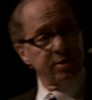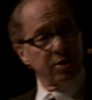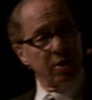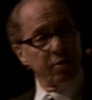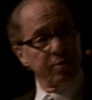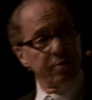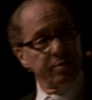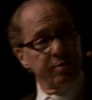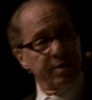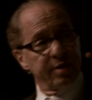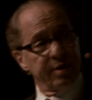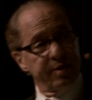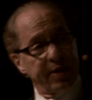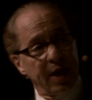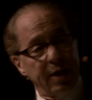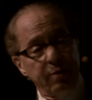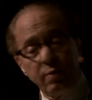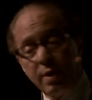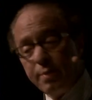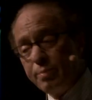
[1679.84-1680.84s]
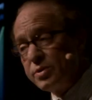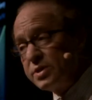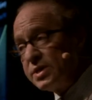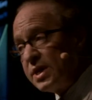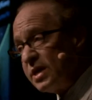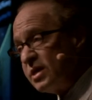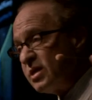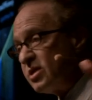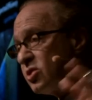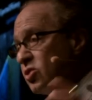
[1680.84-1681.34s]
so that
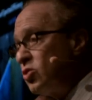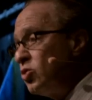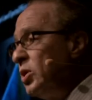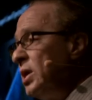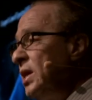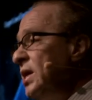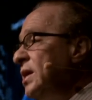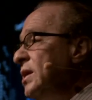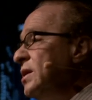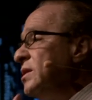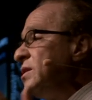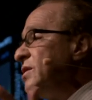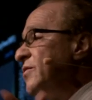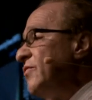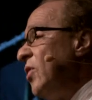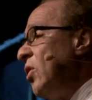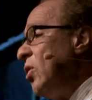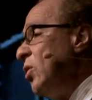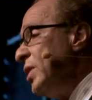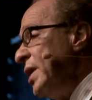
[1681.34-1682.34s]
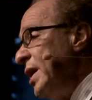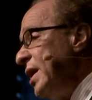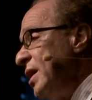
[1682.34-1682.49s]
represents trillions-fold